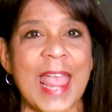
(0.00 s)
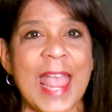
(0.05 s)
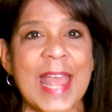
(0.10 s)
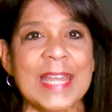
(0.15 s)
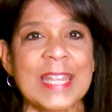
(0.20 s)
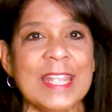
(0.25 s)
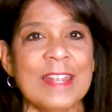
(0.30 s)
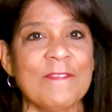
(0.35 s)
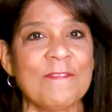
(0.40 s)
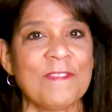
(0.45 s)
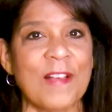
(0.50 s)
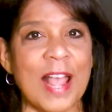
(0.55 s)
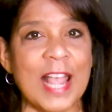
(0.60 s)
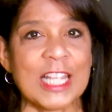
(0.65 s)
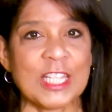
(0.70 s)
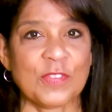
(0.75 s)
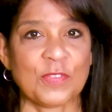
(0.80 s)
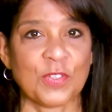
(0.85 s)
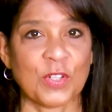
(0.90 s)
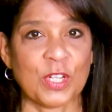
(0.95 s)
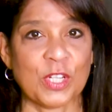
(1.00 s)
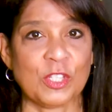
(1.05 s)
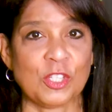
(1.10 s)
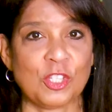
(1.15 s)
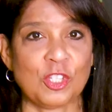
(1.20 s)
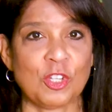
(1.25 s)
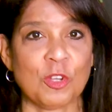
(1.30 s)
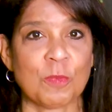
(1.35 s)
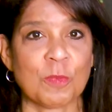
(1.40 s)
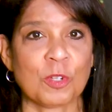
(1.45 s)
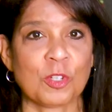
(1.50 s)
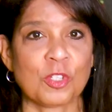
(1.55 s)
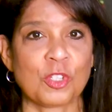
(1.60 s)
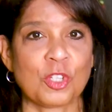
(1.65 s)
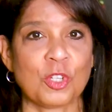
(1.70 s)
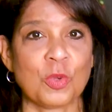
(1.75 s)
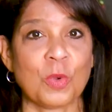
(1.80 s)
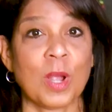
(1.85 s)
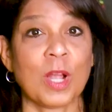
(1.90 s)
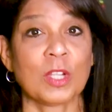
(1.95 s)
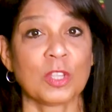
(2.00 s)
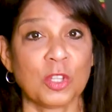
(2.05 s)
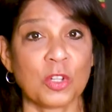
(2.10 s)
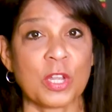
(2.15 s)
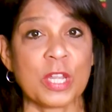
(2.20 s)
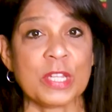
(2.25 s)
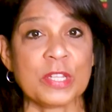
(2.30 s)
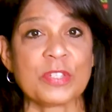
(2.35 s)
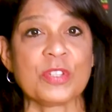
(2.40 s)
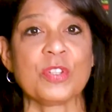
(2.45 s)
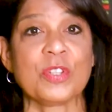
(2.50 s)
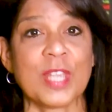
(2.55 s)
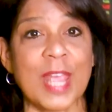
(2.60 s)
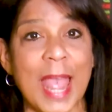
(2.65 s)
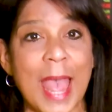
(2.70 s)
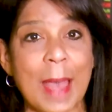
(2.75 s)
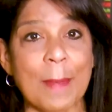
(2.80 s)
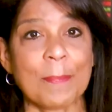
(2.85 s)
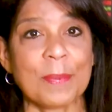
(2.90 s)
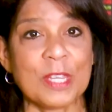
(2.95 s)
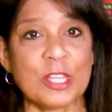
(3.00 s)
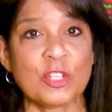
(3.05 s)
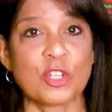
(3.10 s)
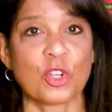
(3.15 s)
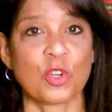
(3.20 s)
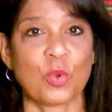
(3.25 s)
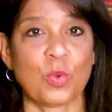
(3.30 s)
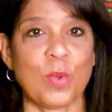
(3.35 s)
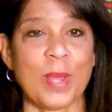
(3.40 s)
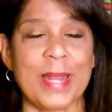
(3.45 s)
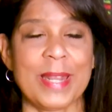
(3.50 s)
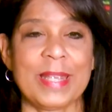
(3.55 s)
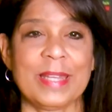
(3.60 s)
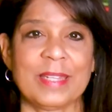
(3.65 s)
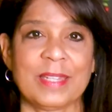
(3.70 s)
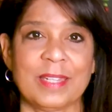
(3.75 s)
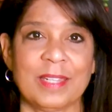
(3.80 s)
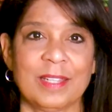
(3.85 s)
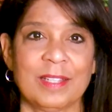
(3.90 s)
Any advice for consumers who are looking to tap into credit?